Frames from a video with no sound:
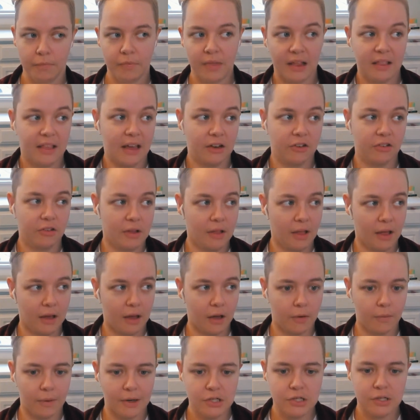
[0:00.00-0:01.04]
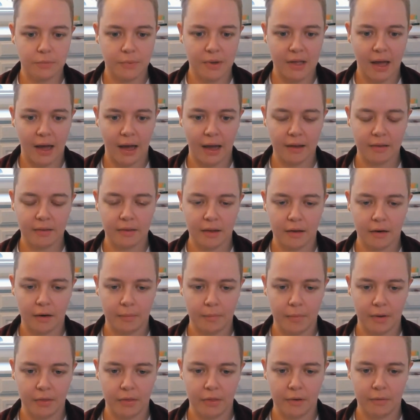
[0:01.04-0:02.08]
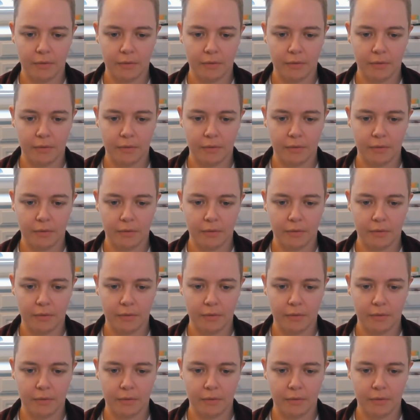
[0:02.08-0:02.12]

that's actually like a question we ask in our monthly